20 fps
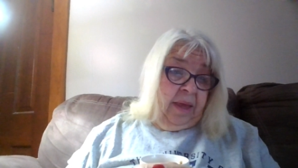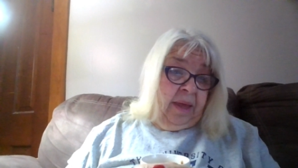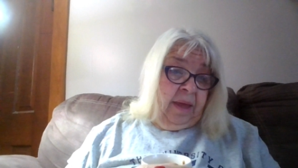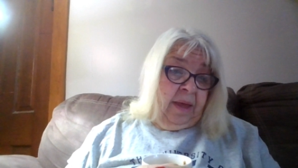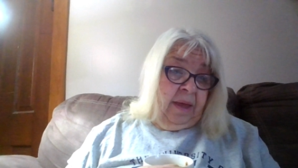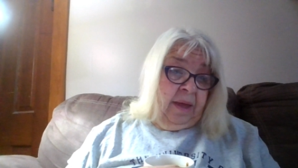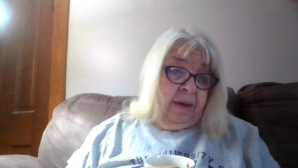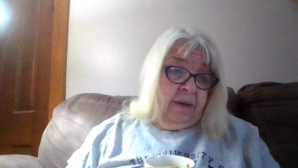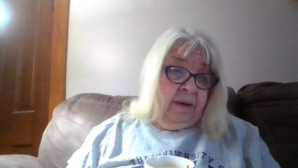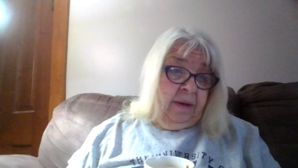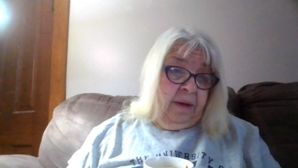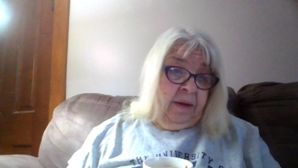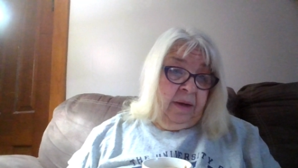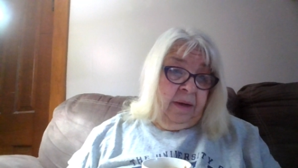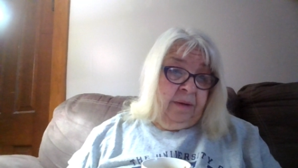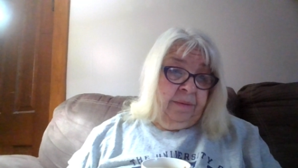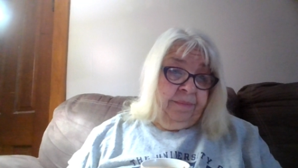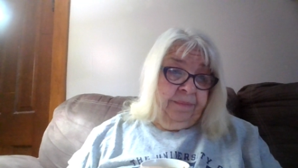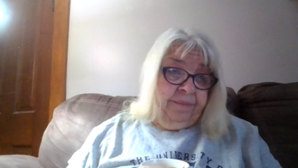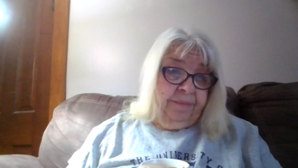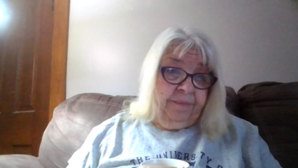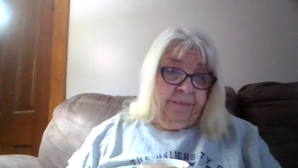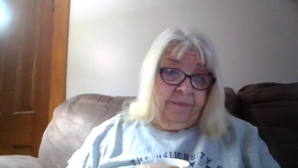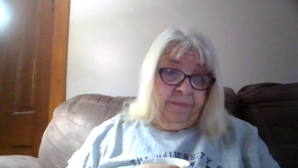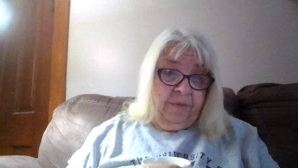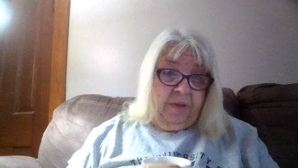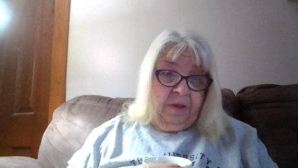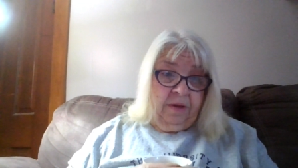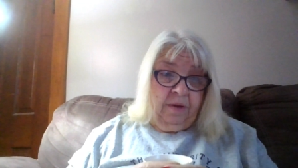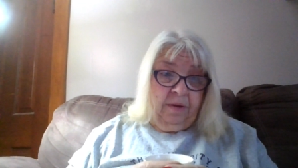And um,
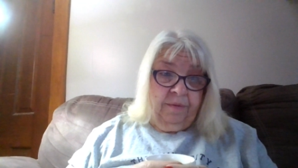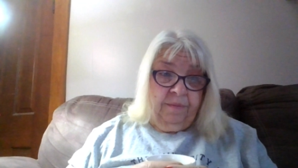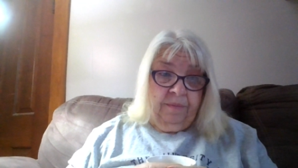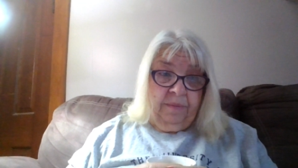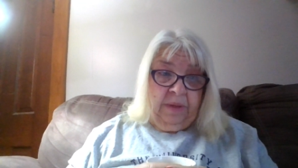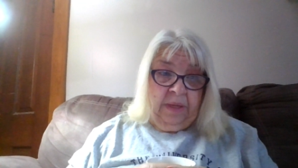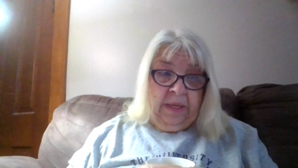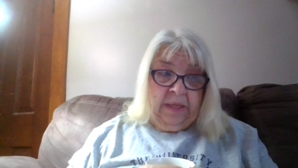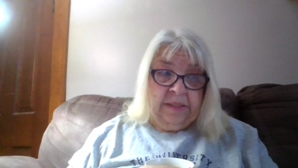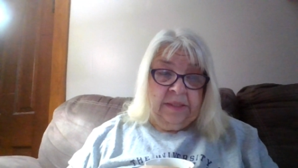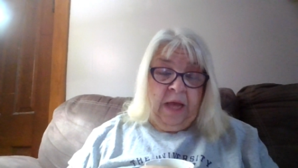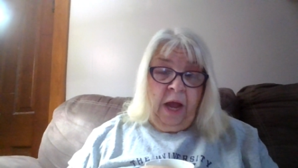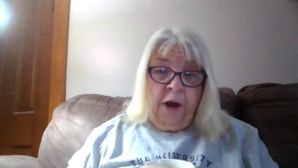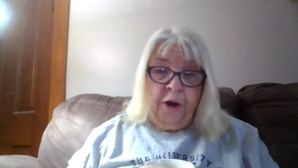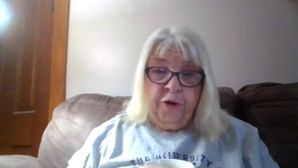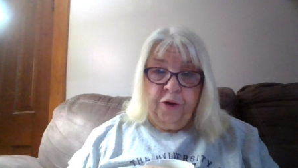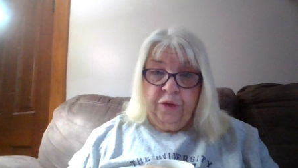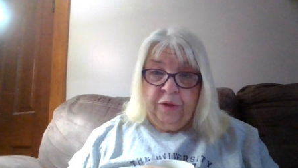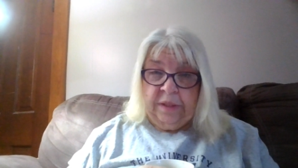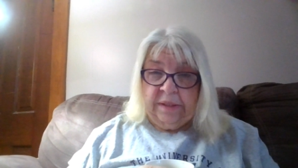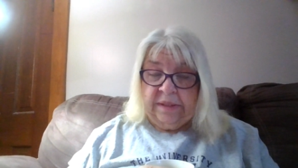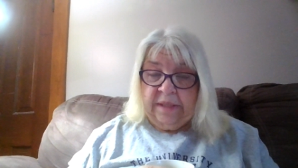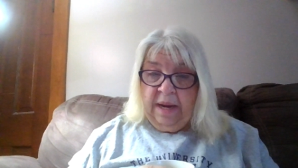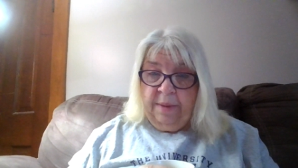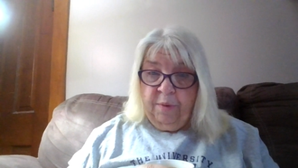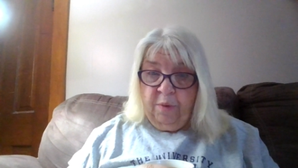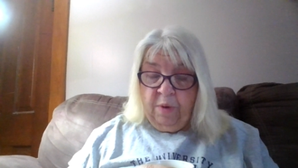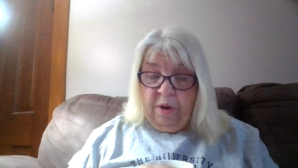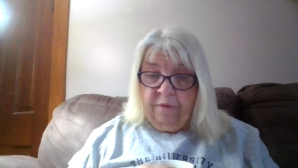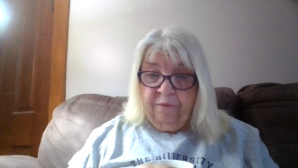it's harder this
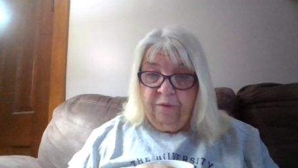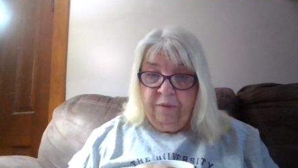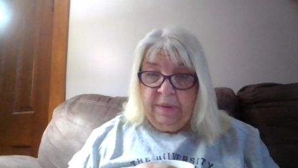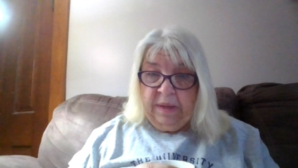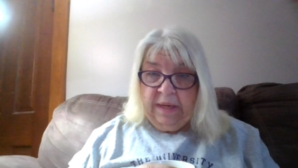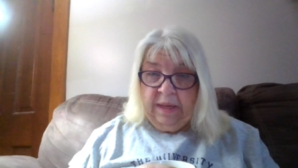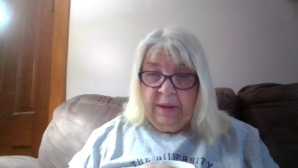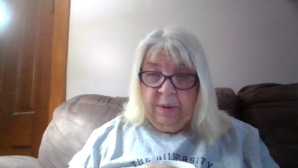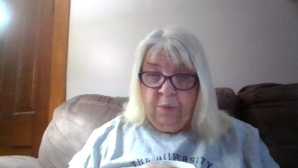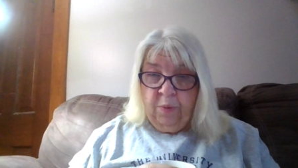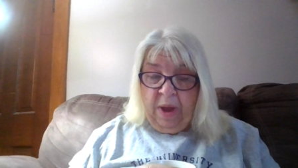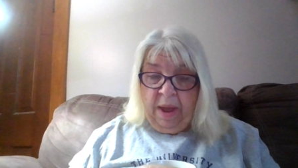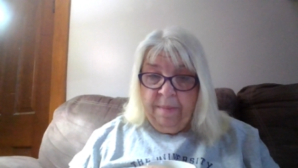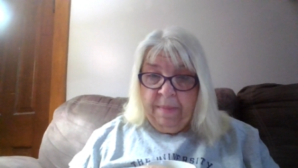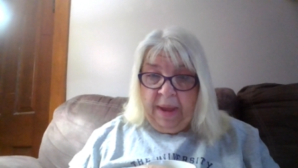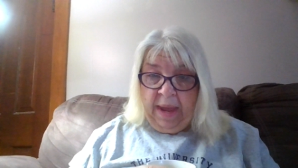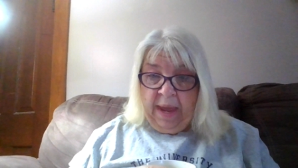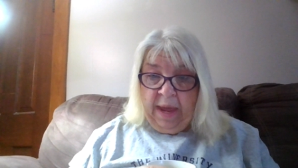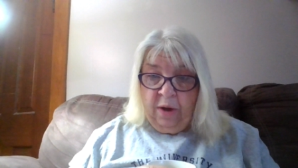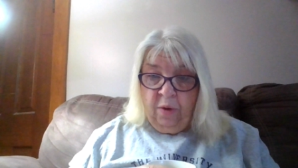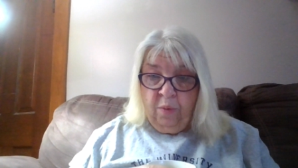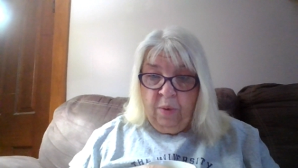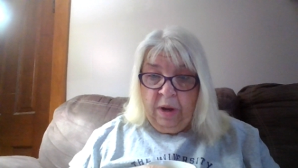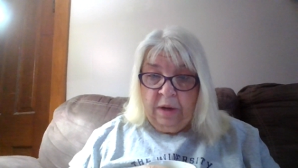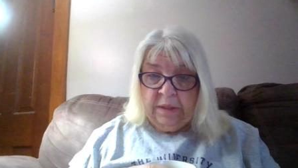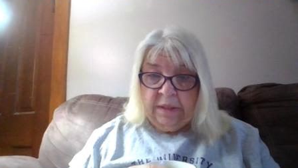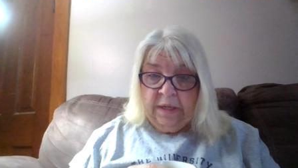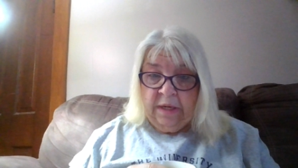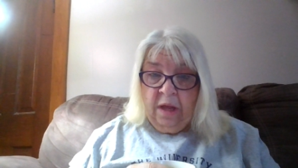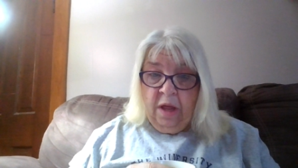time around for me to wrap my head
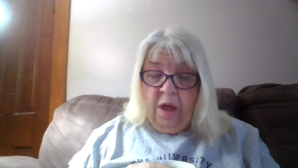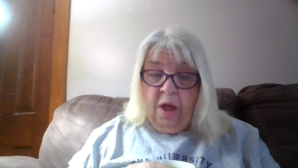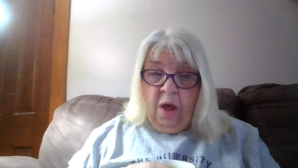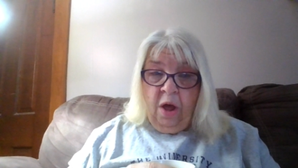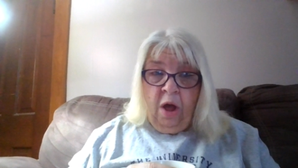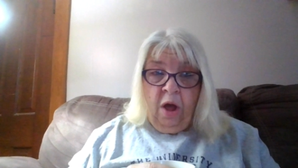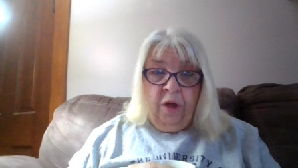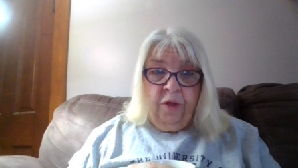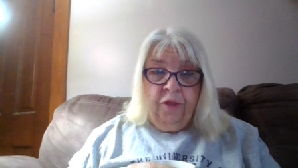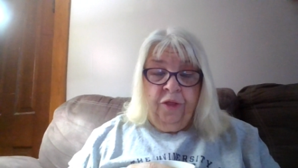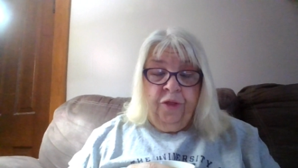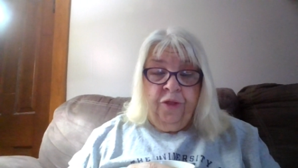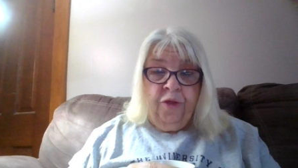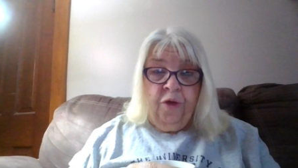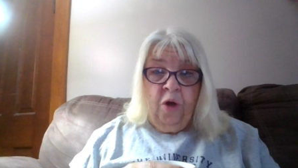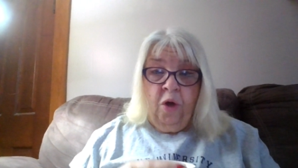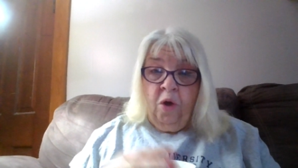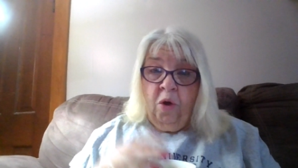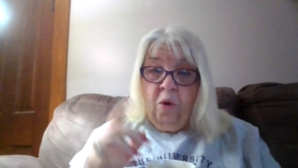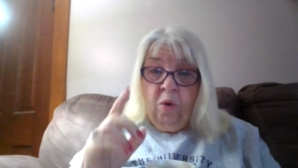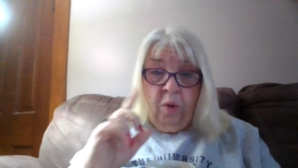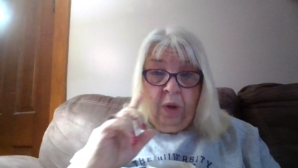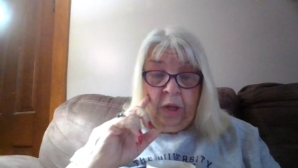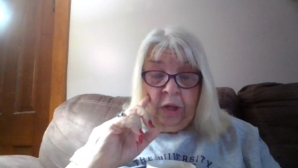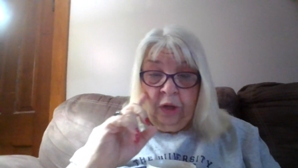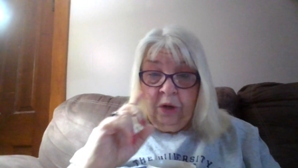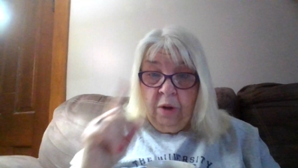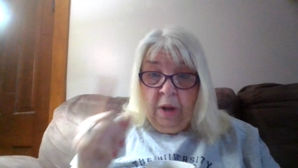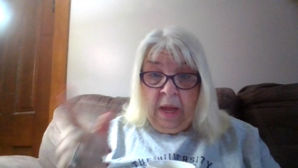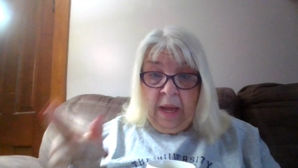around it although
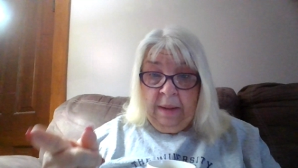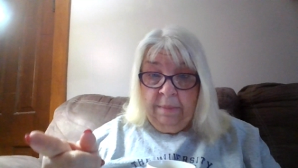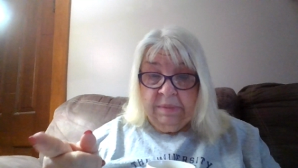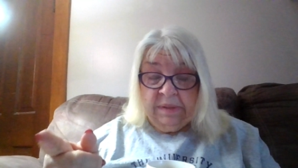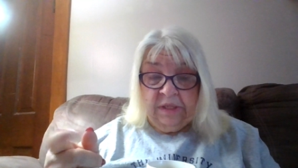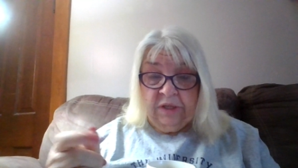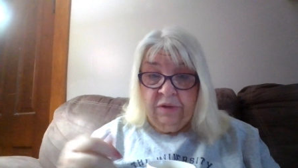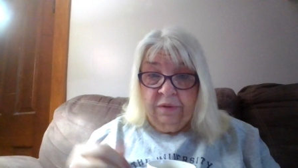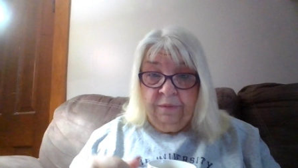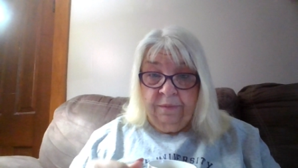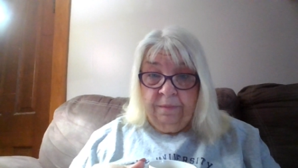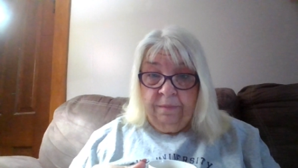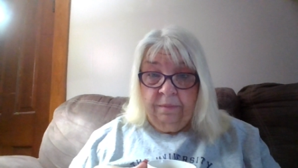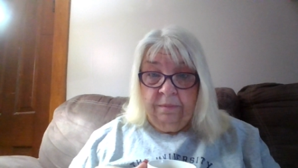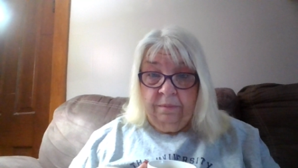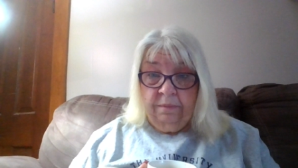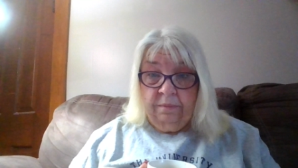you know i'm still